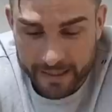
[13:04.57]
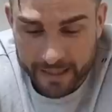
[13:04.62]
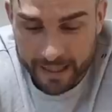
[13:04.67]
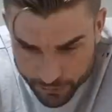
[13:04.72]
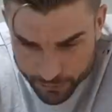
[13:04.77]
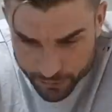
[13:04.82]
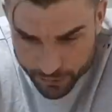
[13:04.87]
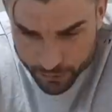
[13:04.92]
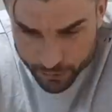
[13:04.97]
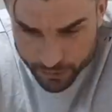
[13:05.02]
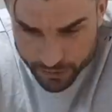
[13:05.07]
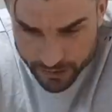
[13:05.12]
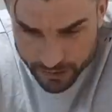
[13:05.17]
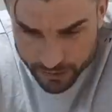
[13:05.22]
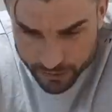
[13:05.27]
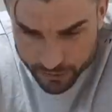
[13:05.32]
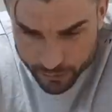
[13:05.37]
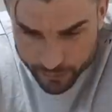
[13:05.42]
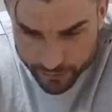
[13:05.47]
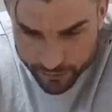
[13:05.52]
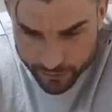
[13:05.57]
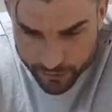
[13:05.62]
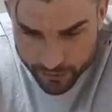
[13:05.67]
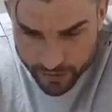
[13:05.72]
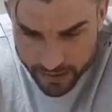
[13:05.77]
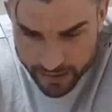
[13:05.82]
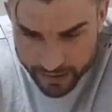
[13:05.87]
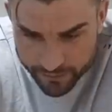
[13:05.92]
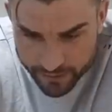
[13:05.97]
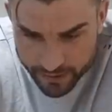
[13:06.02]
How do you deal with
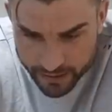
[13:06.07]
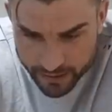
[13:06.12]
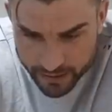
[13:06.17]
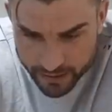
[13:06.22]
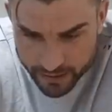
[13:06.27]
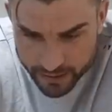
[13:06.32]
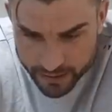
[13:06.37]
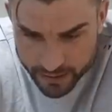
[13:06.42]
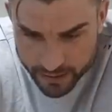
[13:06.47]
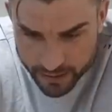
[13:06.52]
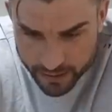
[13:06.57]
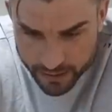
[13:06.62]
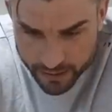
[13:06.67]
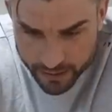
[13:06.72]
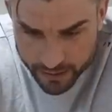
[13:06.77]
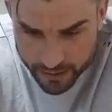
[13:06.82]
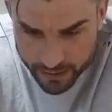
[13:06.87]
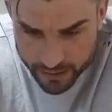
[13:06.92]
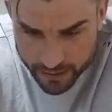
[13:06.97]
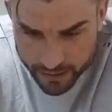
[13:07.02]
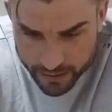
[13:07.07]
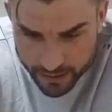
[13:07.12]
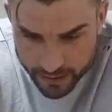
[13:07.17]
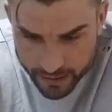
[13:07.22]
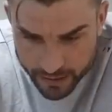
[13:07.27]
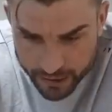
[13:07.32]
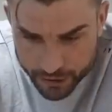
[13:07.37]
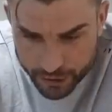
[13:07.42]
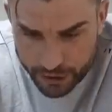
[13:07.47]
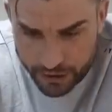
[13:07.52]
cravings
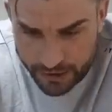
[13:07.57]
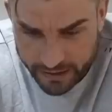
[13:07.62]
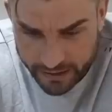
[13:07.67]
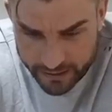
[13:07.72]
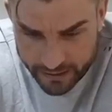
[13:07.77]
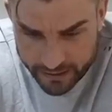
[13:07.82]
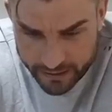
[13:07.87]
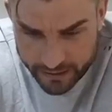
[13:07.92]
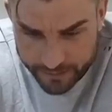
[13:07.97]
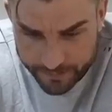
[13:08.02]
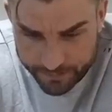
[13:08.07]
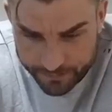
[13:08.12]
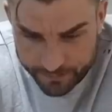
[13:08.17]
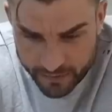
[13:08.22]
and cheats?